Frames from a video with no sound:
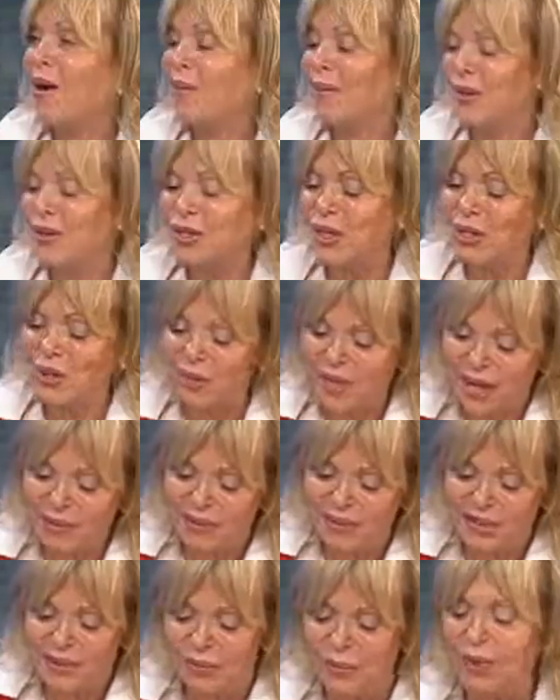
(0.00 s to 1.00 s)
so on the show. You
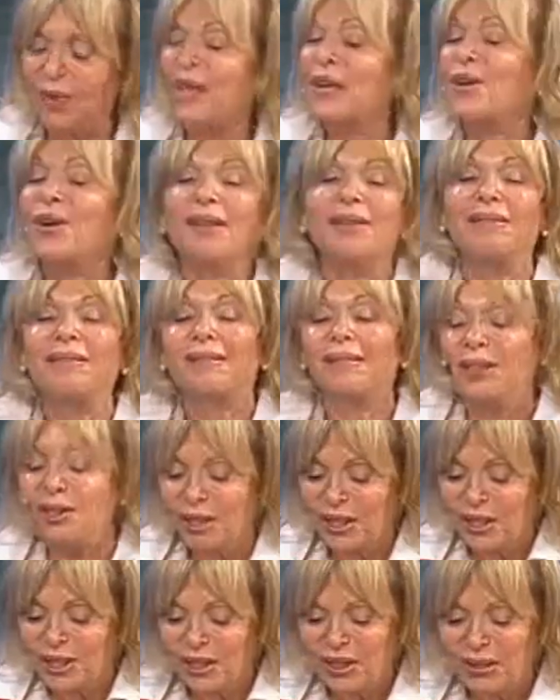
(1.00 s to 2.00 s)
gave us Thank some really good,
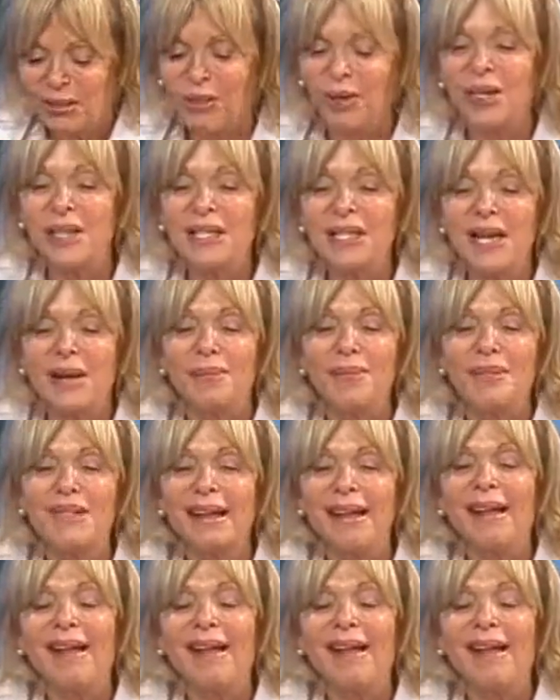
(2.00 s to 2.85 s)
good, some good tips.